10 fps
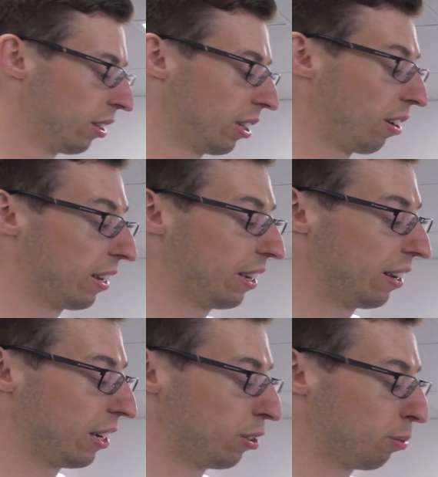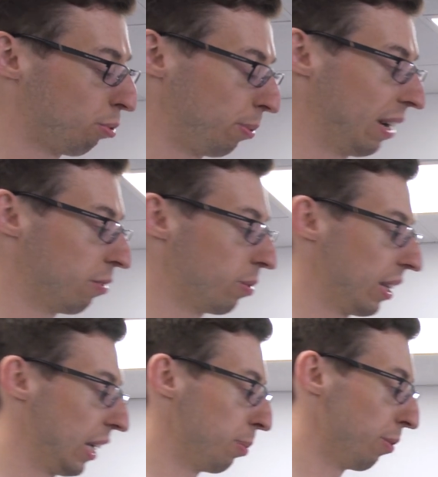So the likelihood is you'll probably have one of
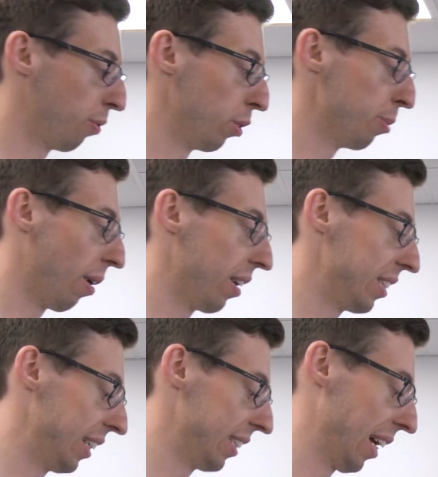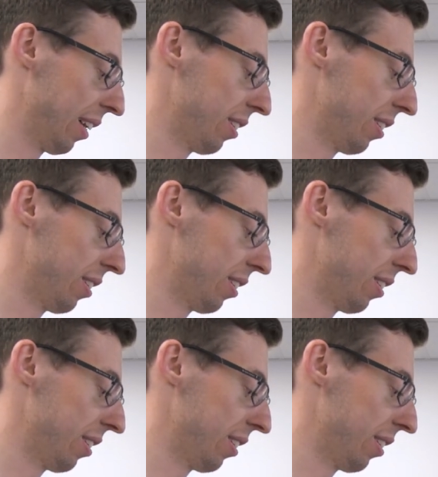these before you buy a C-stand.